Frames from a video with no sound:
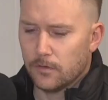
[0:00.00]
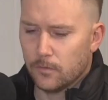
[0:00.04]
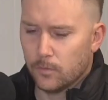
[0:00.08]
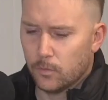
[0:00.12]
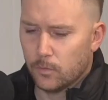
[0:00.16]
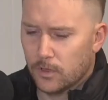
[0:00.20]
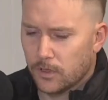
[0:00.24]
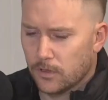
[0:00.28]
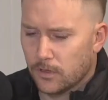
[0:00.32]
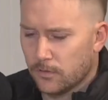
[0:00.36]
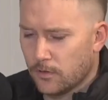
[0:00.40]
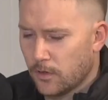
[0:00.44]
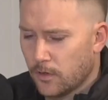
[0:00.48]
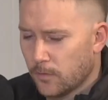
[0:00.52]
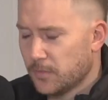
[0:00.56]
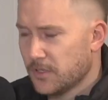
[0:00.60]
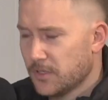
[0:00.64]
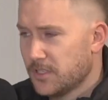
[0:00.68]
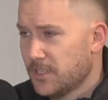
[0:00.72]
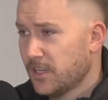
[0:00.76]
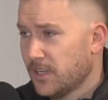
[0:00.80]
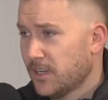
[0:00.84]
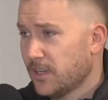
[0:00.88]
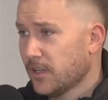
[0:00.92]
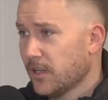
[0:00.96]
Well, not
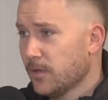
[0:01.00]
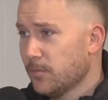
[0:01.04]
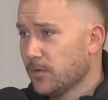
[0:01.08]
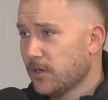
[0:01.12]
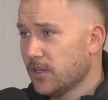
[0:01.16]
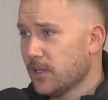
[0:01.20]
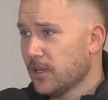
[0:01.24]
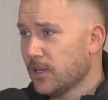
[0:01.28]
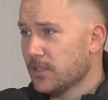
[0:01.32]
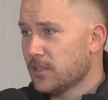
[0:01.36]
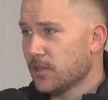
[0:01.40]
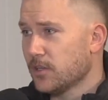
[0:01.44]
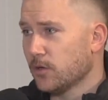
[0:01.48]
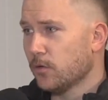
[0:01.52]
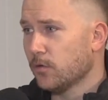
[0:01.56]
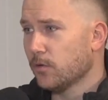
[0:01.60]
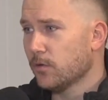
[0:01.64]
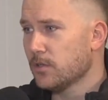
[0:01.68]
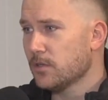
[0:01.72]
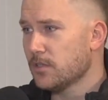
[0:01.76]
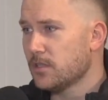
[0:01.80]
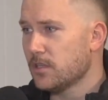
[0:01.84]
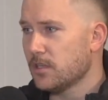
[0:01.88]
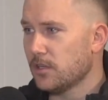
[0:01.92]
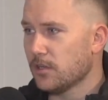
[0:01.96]
particularly, but it's a
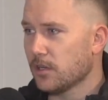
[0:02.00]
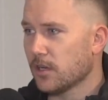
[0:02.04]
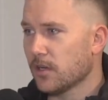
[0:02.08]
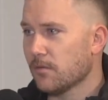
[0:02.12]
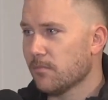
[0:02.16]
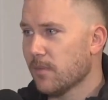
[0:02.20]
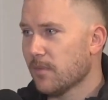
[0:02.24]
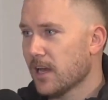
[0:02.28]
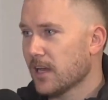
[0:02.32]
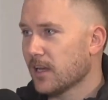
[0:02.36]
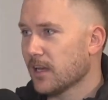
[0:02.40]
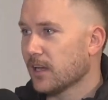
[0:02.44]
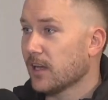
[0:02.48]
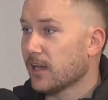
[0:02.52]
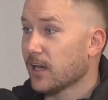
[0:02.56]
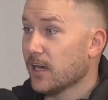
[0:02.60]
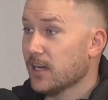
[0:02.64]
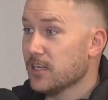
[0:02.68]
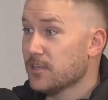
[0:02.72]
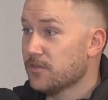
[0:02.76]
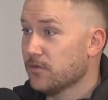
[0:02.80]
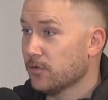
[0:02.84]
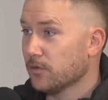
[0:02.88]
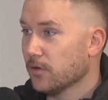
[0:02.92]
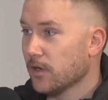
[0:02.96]
horse that you can make a
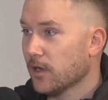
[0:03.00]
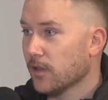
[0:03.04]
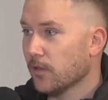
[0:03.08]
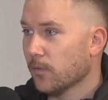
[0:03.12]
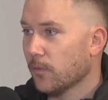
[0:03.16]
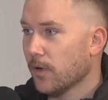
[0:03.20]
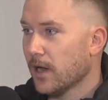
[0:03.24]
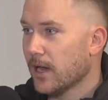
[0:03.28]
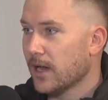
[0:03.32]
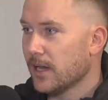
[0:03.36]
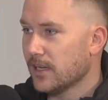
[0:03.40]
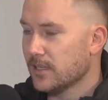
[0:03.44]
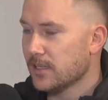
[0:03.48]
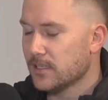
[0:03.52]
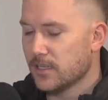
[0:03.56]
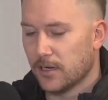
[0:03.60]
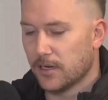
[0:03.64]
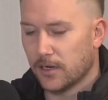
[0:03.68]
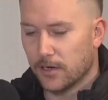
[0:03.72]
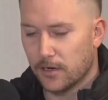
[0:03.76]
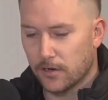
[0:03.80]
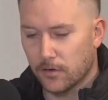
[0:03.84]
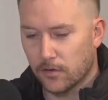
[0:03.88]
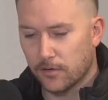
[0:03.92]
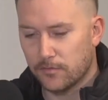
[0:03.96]
case for either way, isn't
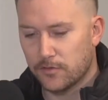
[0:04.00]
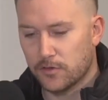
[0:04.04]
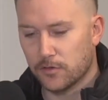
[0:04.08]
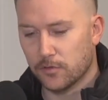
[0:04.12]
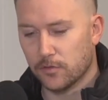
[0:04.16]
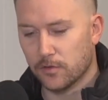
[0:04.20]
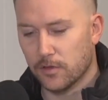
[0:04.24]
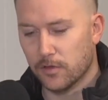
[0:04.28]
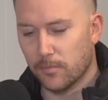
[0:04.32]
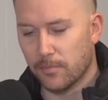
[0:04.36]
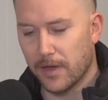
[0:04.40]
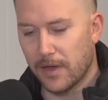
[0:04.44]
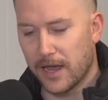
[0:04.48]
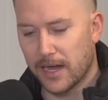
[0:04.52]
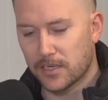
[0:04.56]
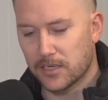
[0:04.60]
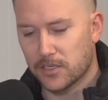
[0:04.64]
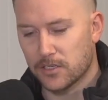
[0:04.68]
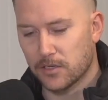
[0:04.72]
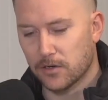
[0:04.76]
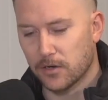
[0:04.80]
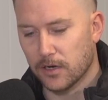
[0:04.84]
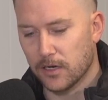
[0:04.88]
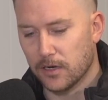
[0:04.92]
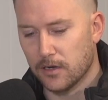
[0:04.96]
it? And I've drawn the
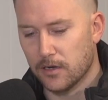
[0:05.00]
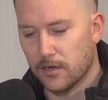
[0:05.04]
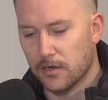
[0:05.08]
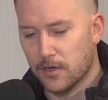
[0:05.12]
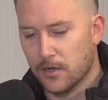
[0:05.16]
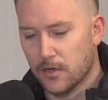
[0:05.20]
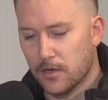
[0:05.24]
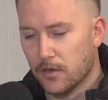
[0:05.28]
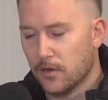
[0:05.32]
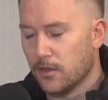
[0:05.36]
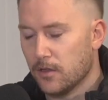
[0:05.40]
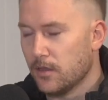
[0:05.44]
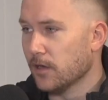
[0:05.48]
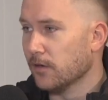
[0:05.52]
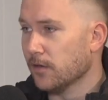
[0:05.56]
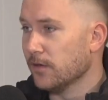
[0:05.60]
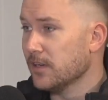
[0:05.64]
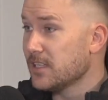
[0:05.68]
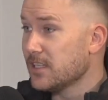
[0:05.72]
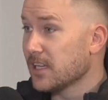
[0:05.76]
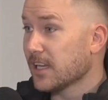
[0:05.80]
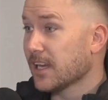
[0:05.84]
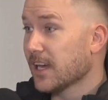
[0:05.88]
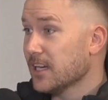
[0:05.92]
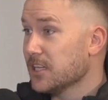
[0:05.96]
backside, and there
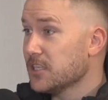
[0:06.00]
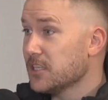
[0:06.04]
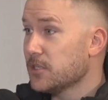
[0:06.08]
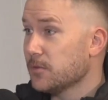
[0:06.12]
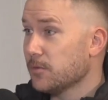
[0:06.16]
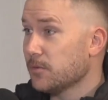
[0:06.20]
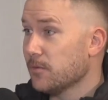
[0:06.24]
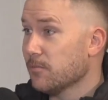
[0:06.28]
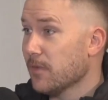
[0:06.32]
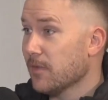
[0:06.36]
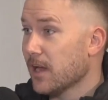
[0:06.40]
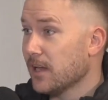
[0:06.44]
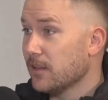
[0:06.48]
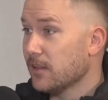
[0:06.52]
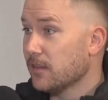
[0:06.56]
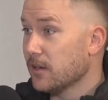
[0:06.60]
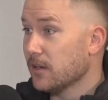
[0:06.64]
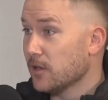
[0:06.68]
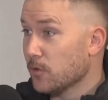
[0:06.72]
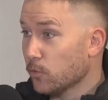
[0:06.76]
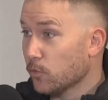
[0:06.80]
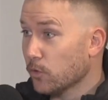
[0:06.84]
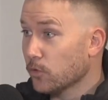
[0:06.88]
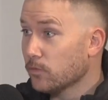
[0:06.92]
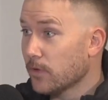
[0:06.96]
is a case to be made that
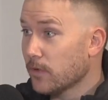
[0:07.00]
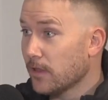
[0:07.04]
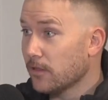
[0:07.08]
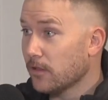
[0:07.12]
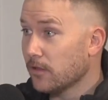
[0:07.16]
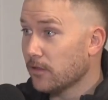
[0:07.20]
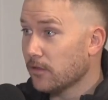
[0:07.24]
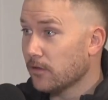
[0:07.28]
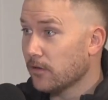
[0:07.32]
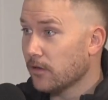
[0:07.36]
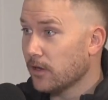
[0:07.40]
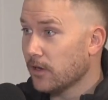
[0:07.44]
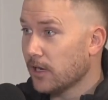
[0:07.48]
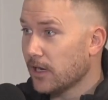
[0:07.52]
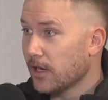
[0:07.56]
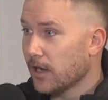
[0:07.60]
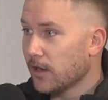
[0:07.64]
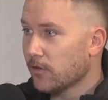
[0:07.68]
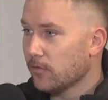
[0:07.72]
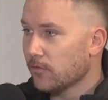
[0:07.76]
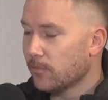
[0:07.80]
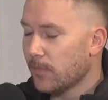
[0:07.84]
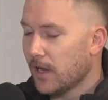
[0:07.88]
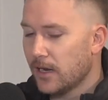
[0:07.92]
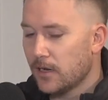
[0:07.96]
he will run the
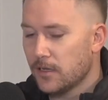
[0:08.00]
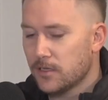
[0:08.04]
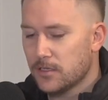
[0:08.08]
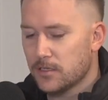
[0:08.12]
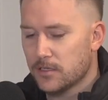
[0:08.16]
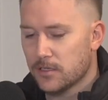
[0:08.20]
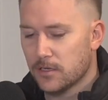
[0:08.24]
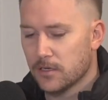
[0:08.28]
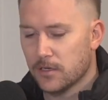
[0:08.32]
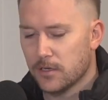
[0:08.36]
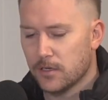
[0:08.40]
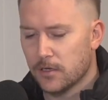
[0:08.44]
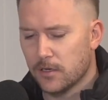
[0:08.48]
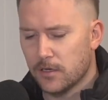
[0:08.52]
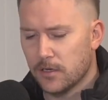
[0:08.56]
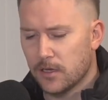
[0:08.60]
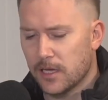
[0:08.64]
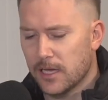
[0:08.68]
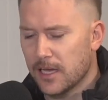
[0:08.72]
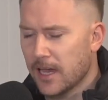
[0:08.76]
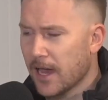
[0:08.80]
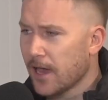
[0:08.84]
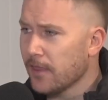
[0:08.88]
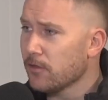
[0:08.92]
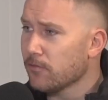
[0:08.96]
1,300 metres.
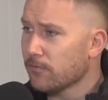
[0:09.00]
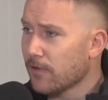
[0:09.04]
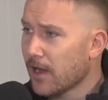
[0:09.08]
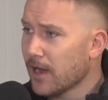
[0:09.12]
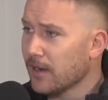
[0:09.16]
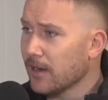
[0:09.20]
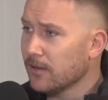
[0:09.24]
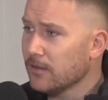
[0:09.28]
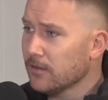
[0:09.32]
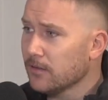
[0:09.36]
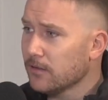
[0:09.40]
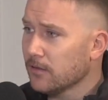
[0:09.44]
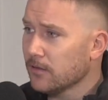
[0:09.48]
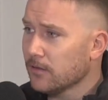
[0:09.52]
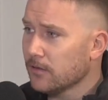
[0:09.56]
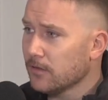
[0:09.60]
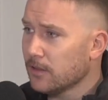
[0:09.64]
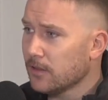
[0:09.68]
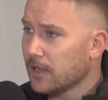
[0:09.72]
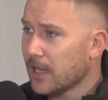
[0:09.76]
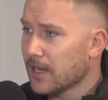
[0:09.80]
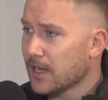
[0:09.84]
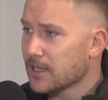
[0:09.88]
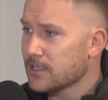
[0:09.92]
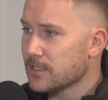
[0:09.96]
He had the run
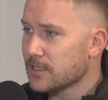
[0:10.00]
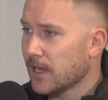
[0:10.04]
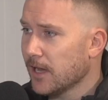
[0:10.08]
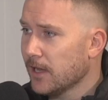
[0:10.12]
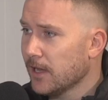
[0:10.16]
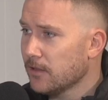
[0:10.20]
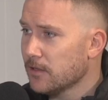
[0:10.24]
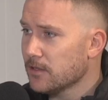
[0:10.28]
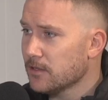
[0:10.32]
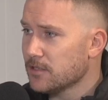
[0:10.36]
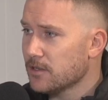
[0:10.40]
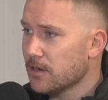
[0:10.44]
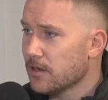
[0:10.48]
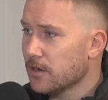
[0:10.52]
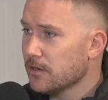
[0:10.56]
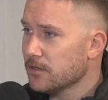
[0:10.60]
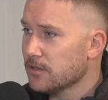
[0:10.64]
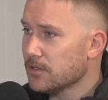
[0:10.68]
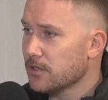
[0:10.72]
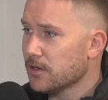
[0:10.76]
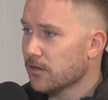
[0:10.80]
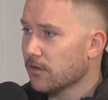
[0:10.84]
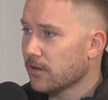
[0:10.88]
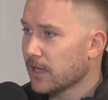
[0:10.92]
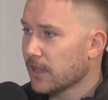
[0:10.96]
last start. There's no
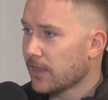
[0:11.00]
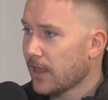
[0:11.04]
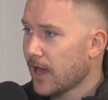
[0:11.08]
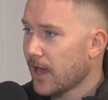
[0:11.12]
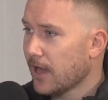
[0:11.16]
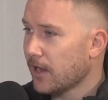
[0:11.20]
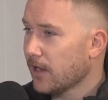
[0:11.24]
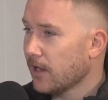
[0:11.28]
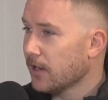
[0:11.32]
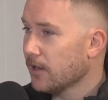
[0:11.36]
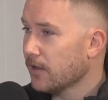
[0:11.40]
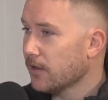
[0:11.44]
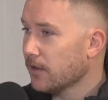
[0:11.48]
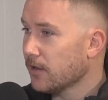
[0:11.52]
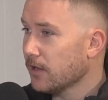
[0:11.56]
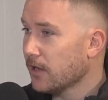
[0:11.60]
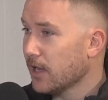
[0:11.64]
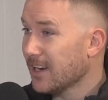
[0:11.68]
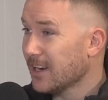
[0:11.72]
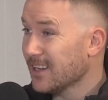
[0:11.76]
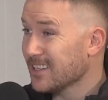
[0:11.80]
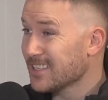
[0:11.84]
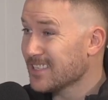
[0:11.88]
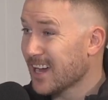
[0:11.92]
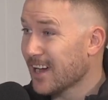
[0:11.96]
denying that, and
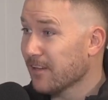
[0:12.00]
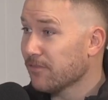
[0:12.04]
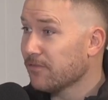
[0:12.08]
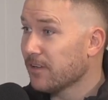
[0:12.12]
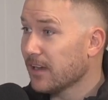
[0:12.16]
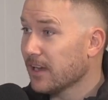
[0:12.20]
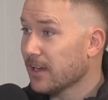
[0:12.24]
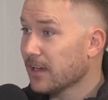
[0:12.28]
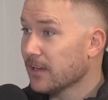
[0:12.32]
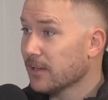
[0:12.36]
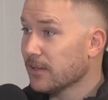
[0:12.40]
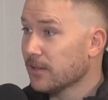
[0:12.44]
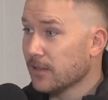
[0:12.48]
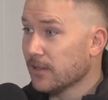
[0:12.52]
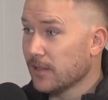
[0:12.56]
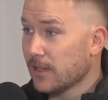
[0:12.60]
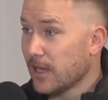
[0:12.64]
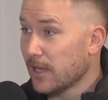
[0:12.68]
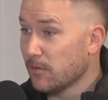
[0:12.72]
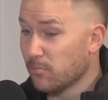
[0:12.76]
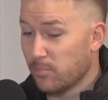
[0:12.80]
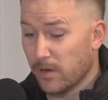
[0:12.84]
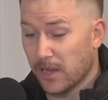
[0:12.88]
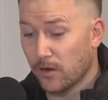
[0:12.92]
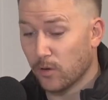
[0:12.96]
a tougher
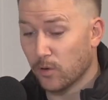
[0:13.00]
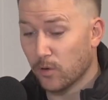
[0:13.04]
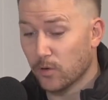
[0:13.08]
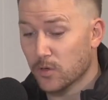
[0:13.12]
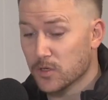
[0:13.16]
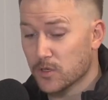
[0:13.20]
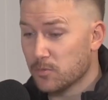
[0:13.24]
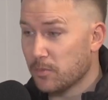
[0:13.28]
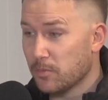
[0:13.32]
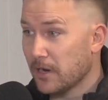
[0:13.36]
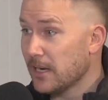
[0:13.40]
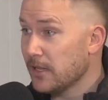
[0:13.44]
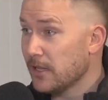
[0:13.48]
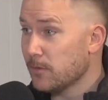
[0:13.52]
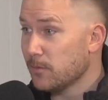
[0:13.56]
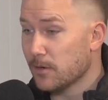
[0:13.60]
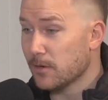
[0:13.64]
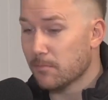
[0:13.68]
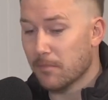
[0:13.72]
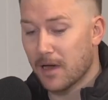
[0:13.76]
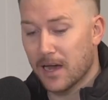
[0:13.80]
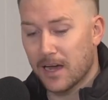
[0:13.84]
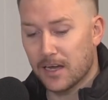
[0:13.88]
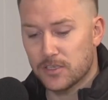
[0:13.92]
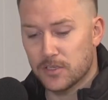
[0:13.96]
and better horse beat him in
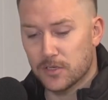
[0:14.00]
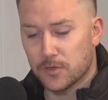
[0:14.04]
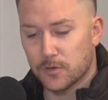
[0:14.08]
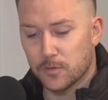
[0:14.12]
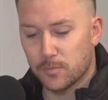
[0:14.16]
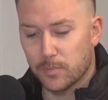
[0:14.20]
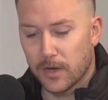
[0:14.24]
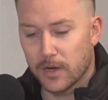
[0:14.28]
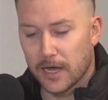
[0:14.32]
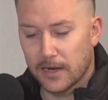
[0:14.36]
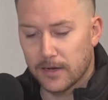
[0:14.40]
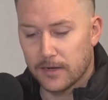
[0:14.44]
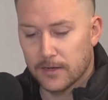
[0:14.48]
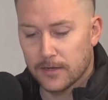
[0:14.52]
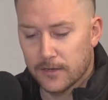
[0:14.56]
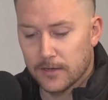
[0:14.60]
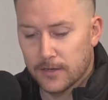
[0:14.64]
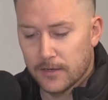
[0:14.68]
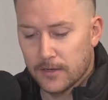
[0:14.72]
Marzu. But